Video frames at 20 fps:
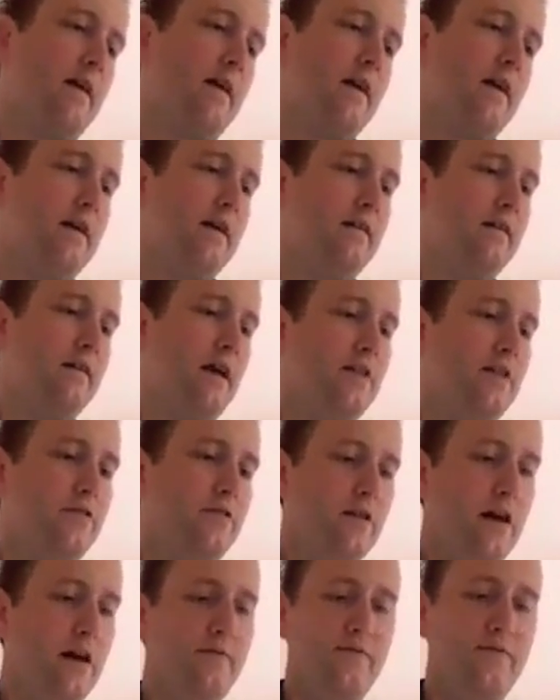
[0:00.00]
And I
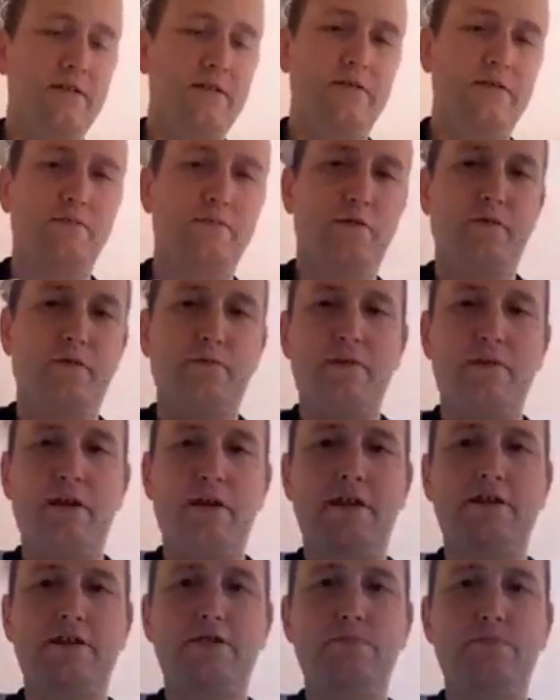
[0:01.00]
do have this book, but
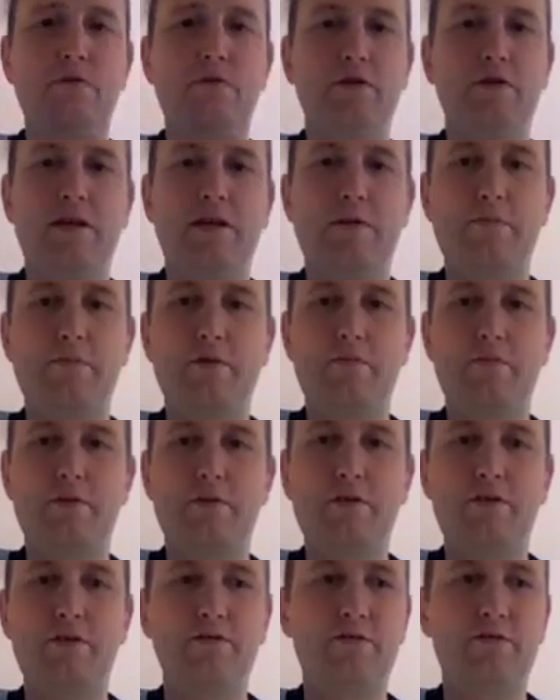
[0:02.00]
I just bought that book
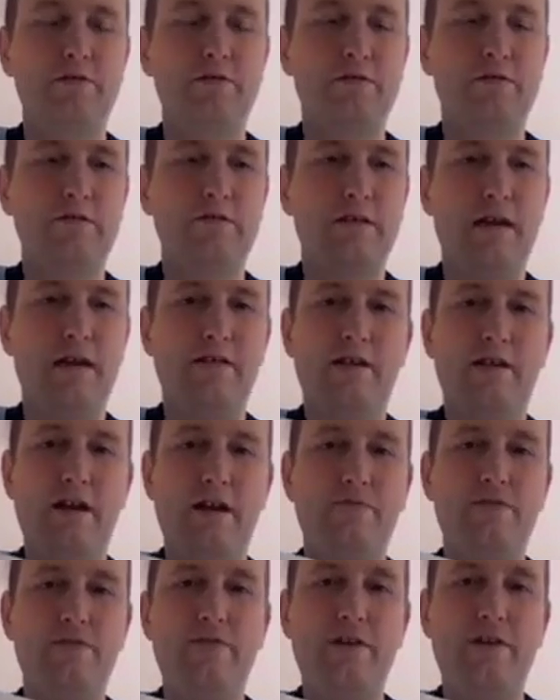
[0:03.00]
because
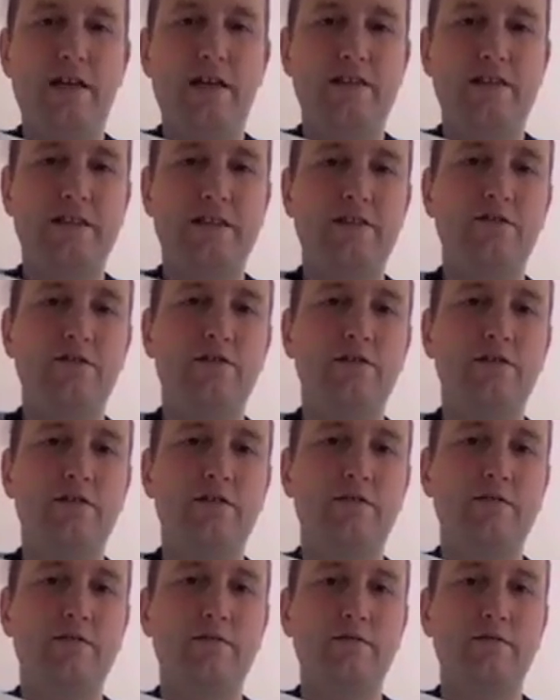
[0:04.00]
I've never actually used
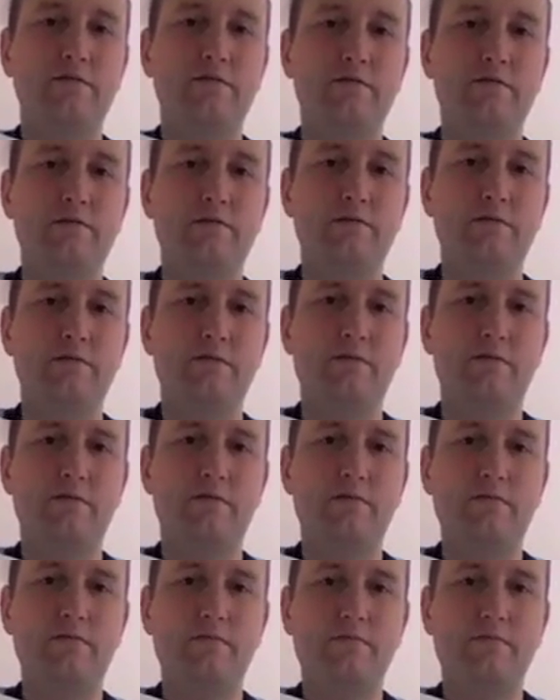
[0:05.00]
it,
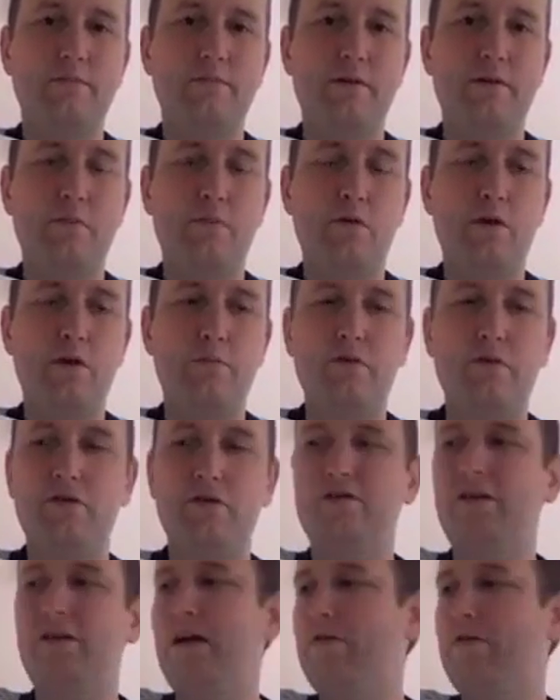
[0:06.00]
but I bought it
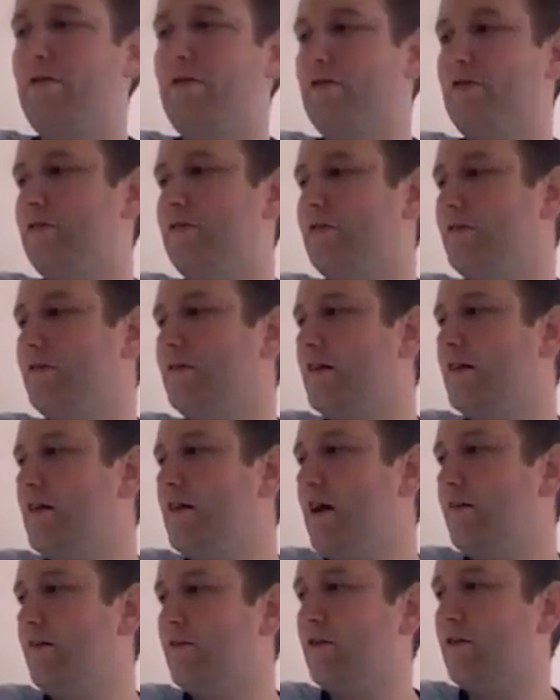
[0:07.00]
because I thought that
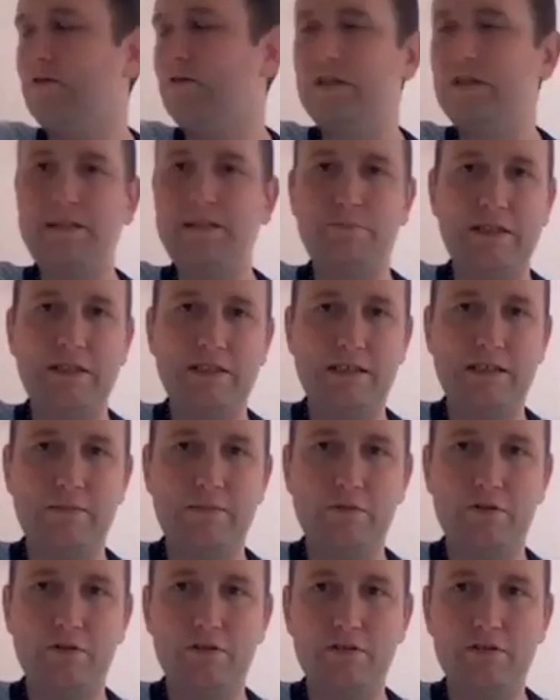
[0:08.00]
I've got all these
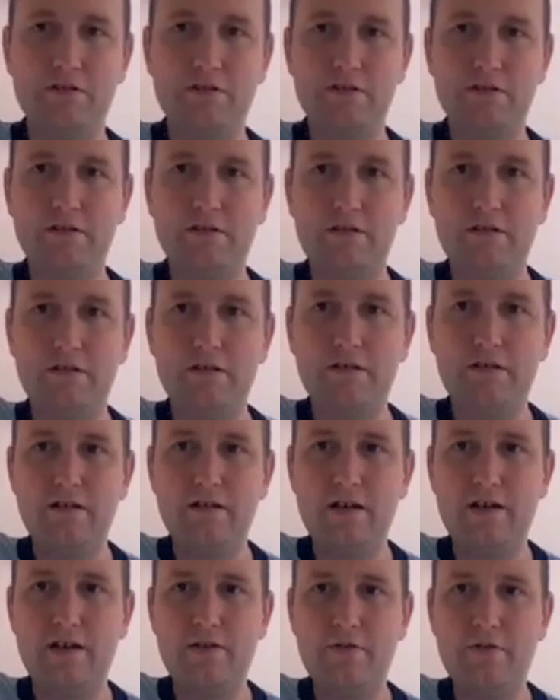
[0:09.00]
PC books,
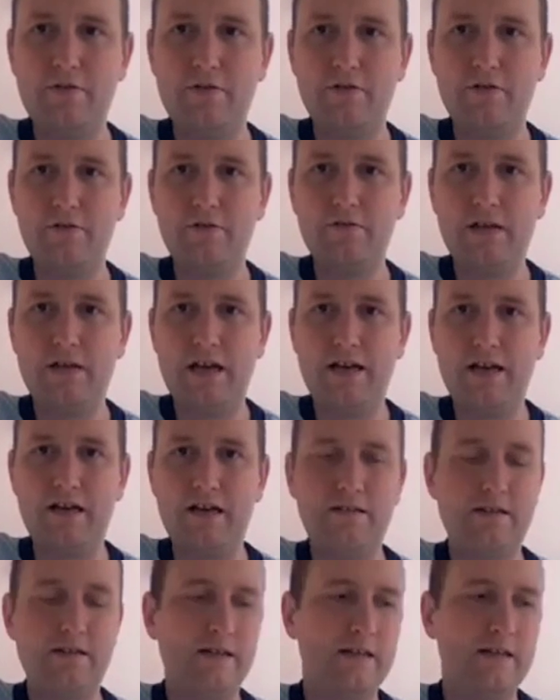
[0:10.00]
and I thought
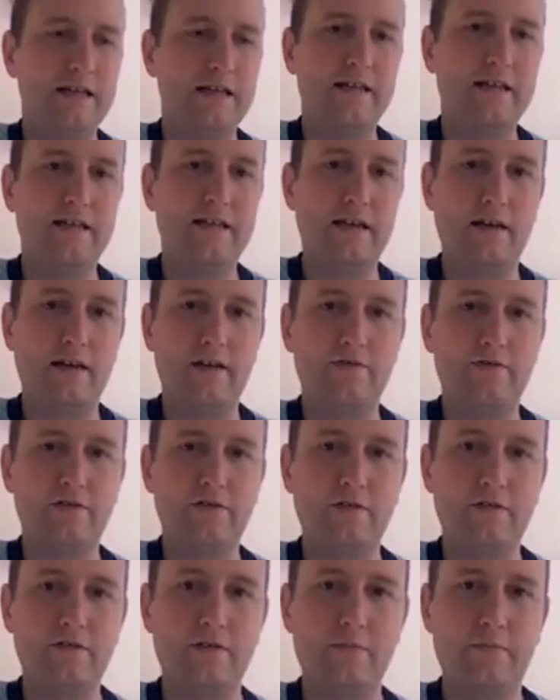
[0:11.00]
that I needed to have
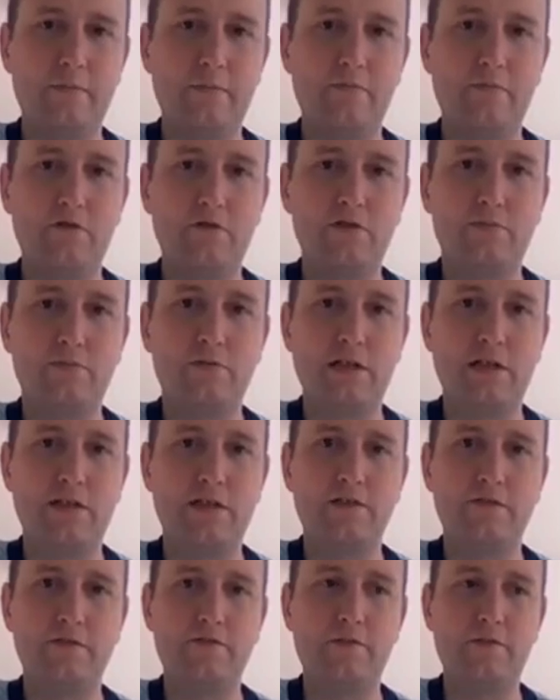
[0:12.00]
something a bit more
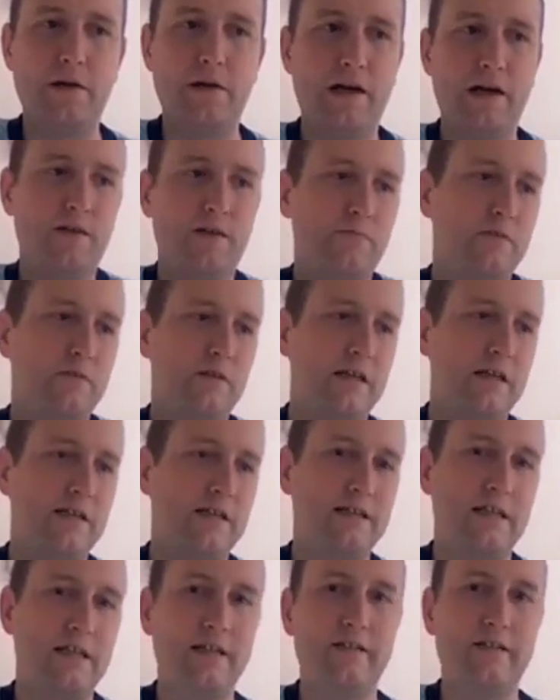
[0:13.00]
substantial for Mac, but like
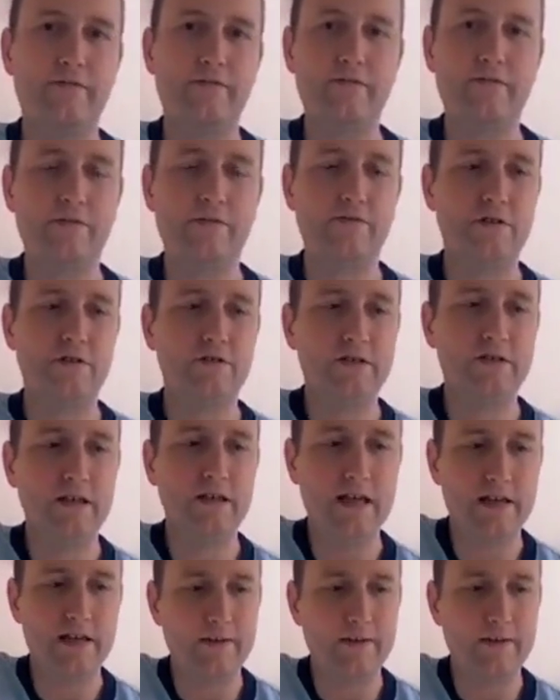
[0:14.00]
I said, I've never used it.